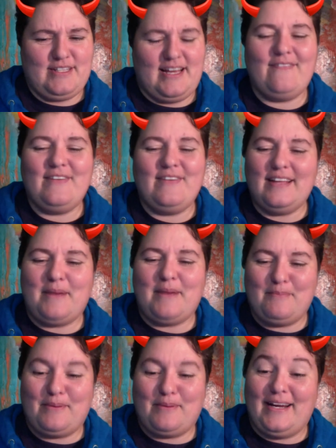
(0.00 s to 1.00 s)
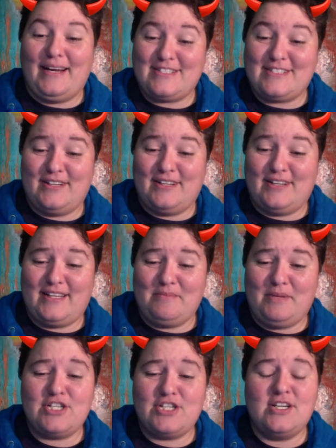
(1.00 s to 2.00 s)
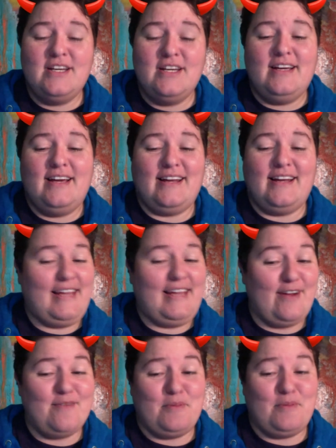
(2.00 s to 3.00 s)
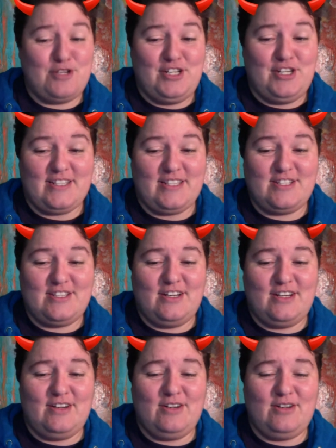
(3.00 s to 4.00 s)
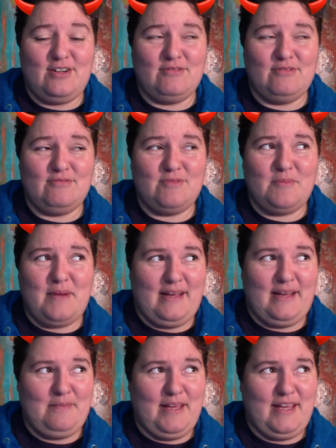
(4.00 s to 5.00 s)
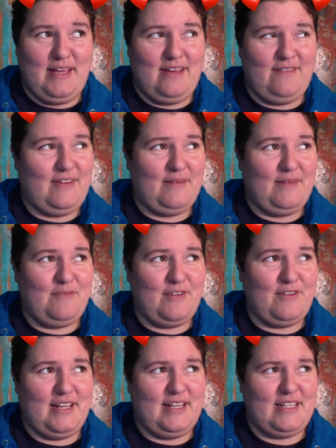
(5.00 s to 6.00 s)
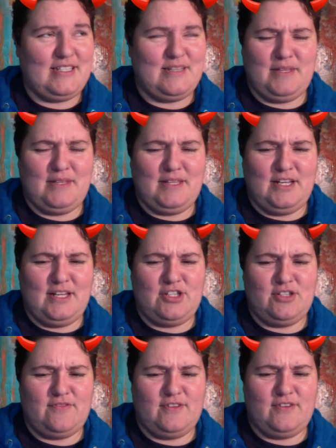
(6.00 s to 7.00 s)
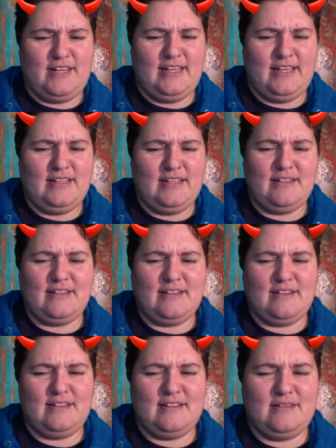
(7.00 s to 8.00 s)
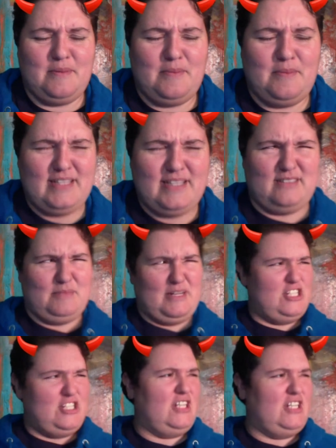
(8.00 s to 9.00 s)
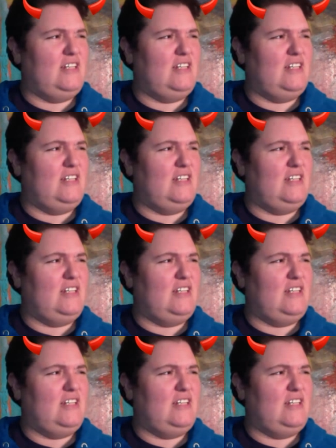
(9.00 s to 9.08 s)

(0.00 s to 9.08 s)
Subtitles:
I feel like my brain is turning into mush, and I can't remember shit. So remind me if I'm forgetting something that I shouldn't forget. Because my brain's a little mushy.